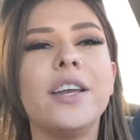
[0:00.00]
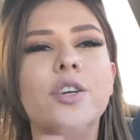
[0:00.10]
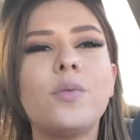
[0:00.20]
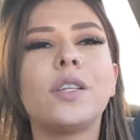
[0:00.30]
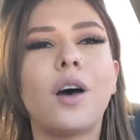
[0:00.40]

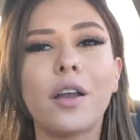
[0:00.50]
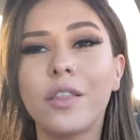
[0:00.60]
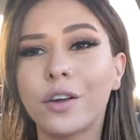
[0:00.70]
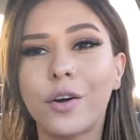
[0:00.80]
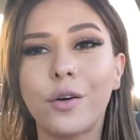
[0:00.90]
knew a lot
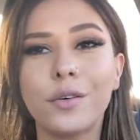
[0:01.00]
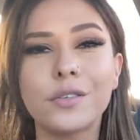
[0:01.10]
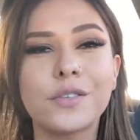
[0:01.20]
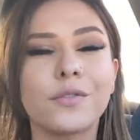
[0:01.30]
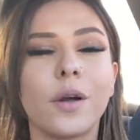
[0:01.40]
of the
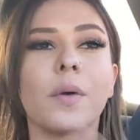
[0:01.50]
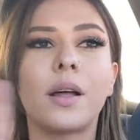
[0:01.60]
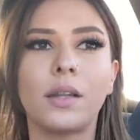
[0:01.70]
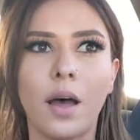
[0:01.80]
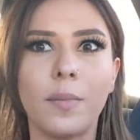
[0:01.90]
girls from
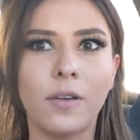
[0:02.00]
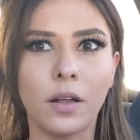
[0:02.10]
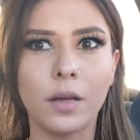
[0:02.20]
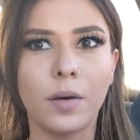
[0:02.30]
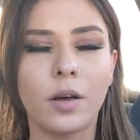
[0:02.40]
club
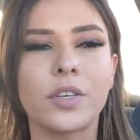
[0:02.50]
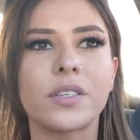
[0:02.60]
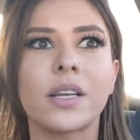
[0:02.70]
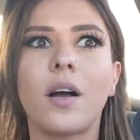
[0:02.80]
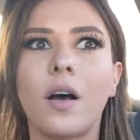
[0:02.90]
volleyball, which
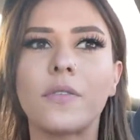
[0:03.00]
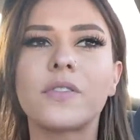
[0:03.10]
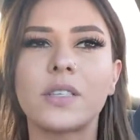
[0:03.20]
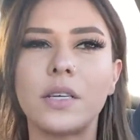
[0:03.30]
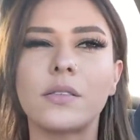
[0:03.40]
is like
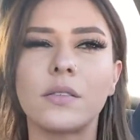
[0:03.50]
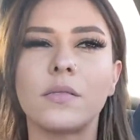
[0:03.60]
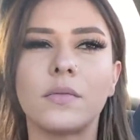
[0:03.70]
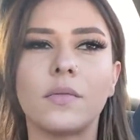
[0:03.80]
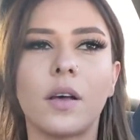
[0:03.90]

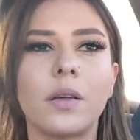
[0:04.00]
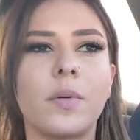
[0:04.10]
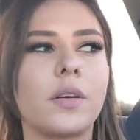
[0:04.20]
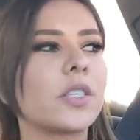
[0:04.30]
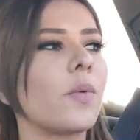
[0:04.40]
off-season
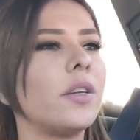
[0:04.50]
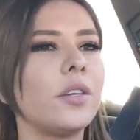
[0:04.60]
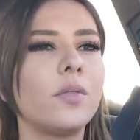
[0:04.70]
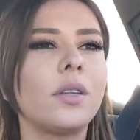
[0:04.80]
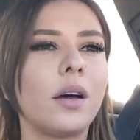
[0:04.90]
volleyball, so I
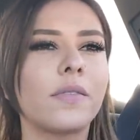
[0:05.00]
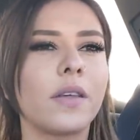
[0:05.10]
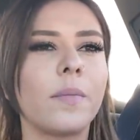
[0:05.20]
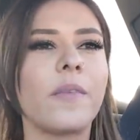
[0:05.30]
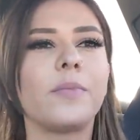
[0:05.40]
knew a lot of
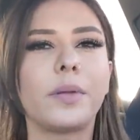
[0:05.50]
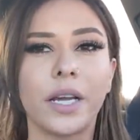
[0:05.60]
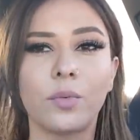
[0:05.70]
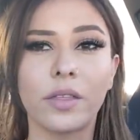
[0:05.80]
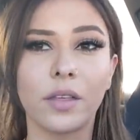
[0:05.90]
them. I
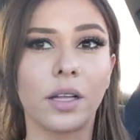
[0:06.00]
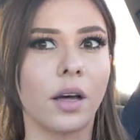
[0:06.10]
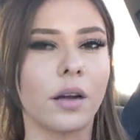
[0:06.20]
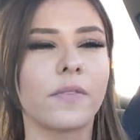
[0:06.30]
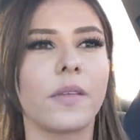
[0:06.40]
played with a
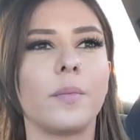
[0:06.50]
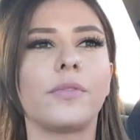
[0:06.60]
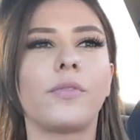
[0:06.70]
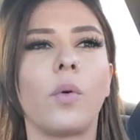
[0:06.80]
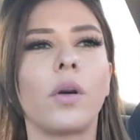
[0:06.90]
lot of them
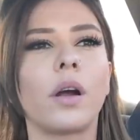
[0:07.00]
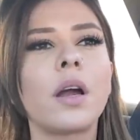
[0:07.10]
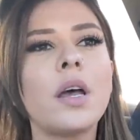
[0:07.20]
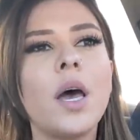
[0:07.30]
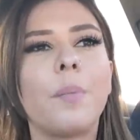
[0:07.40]
before,
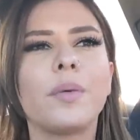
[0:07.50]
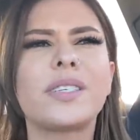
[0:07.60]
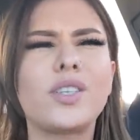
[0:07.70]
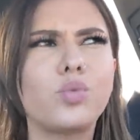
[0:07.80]
but it was still